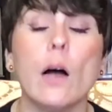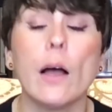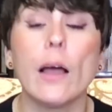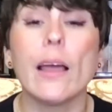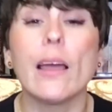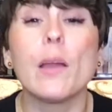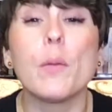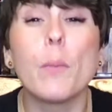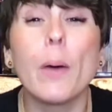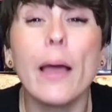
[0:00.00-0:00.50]

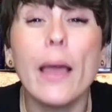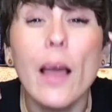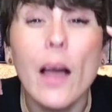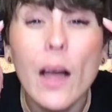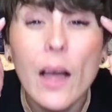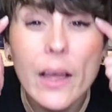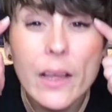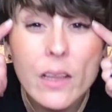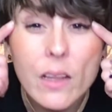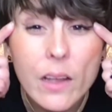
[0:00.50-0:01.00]
And my
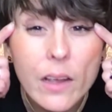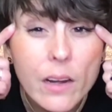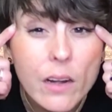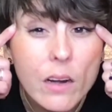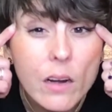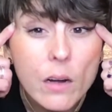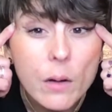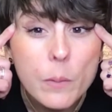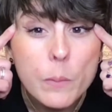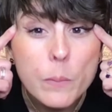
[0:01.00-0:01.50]

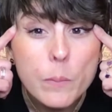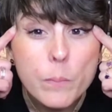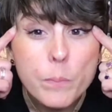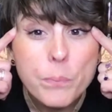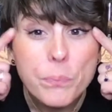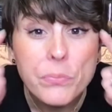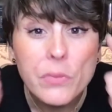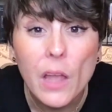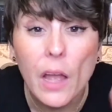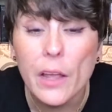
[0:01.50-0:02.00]
eyeliner,
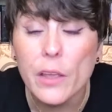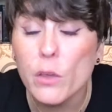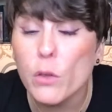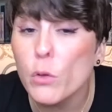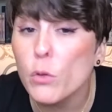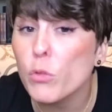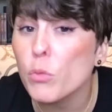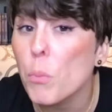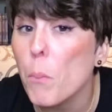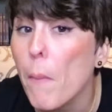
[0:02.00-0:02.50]
I
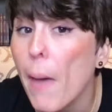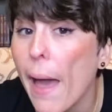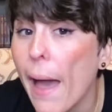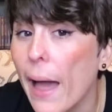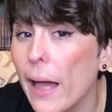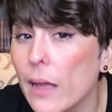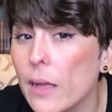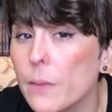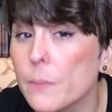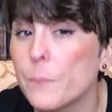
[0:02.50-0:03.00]
use
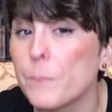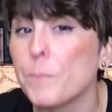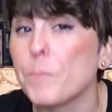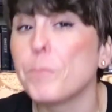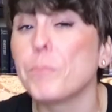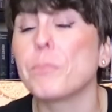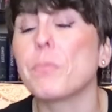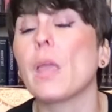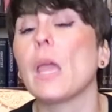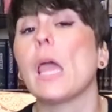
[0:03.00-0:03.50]
MAC,
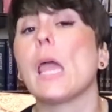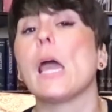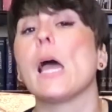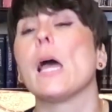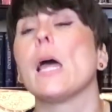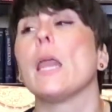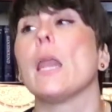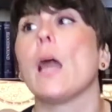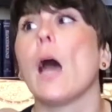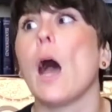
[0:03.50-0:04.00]

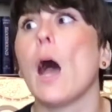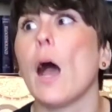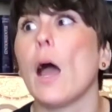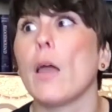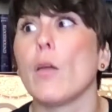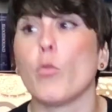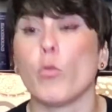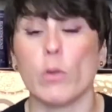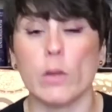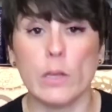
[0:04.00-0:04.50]
and
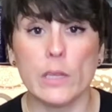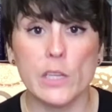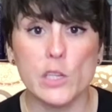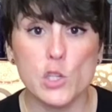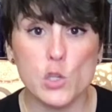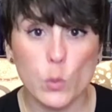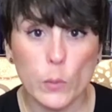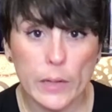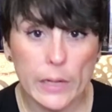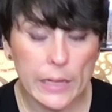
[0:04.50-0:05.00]
I really
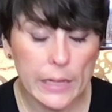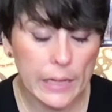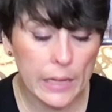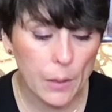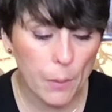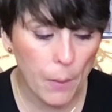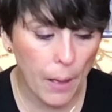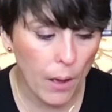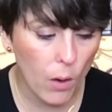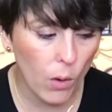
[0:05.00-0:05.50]
enjoyed
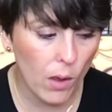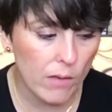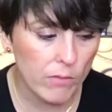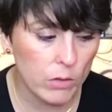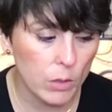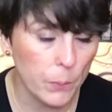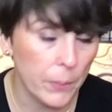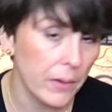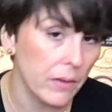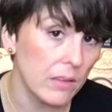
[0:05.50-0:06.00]
it. However,
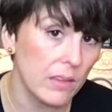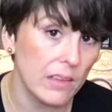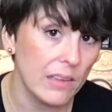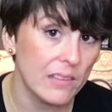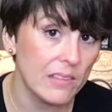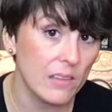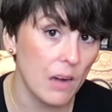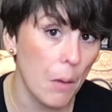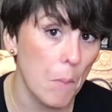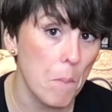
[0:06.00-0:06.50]
apparently they
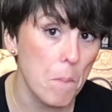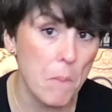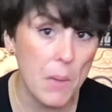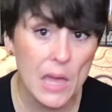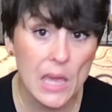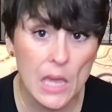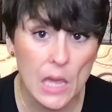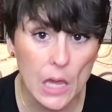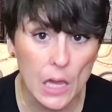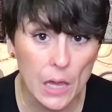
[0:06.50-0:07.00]
stopped
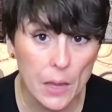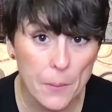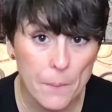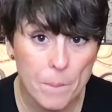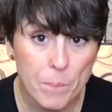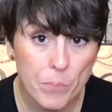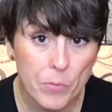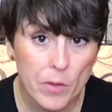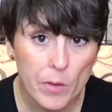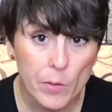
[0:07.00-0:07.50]
making it.
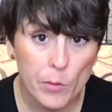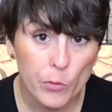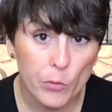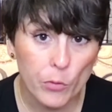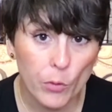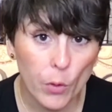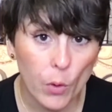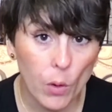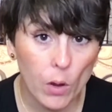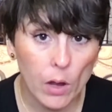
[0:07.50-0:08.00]

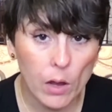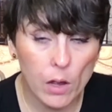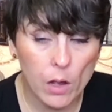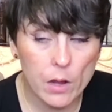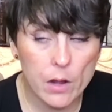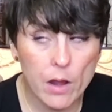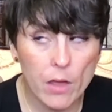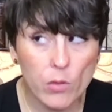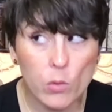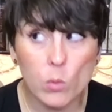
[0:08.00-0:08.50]
So
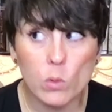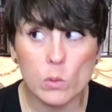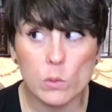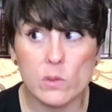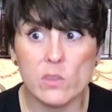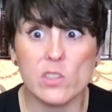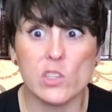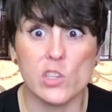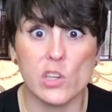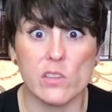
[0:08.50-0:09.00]
another one was
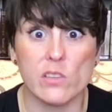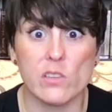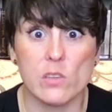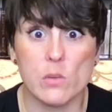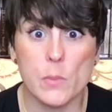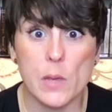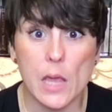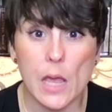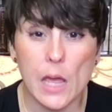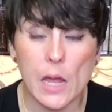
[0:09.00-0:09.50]
suggested to
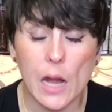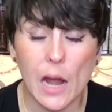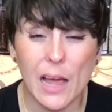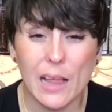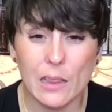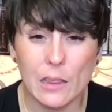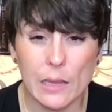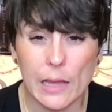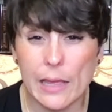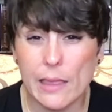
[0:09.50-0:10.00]
me, and I
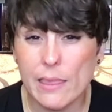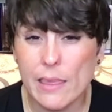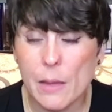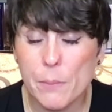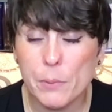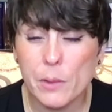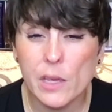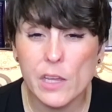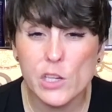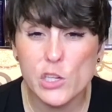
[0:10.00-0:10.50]
like the
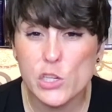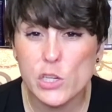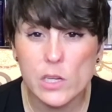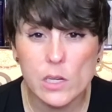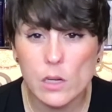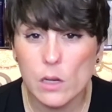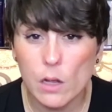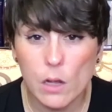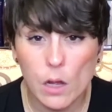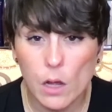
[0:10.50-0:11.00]

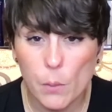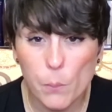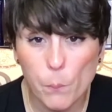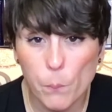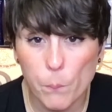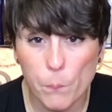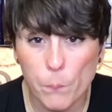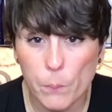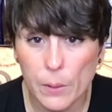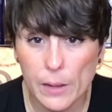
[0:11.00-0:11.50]
application,
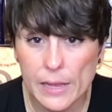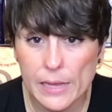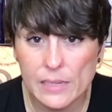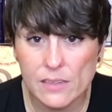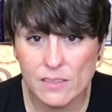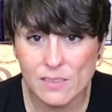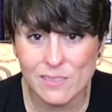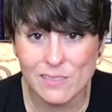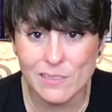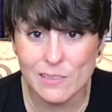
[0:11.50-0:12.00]
but it
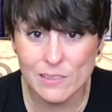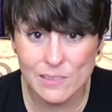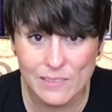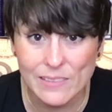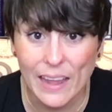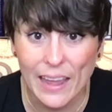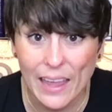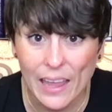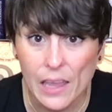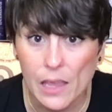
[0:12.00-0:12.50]
doesn't
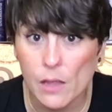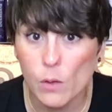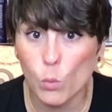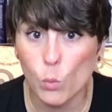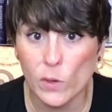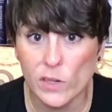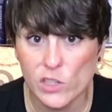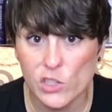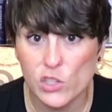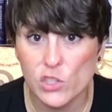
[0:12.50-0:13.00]
stay,
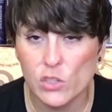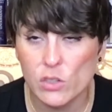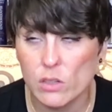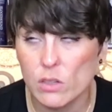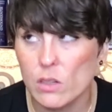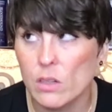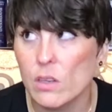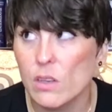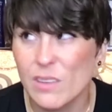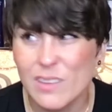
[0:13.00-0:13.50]
which
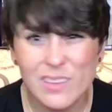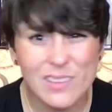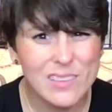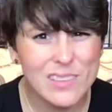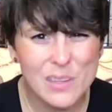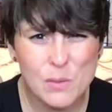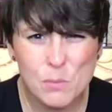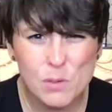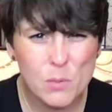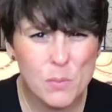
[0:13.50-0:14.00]

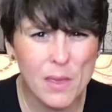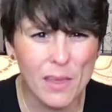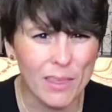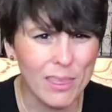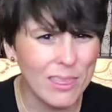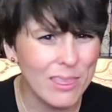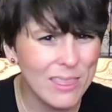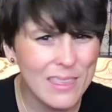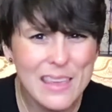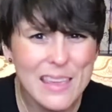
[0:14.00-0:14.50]
seems to be a
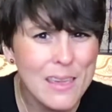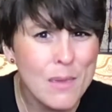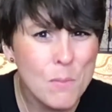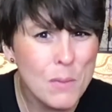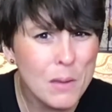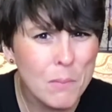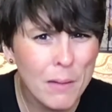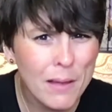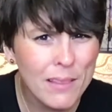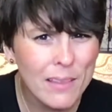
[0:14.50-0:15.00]
theme
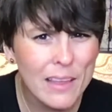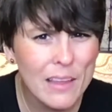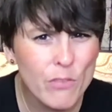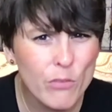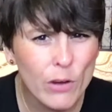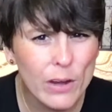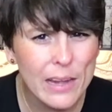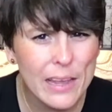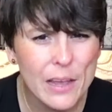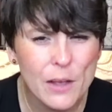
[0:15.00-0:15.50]
in my life
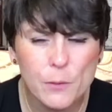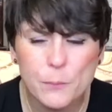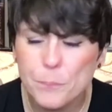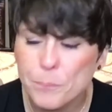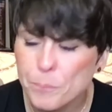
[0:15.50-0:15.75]
right now.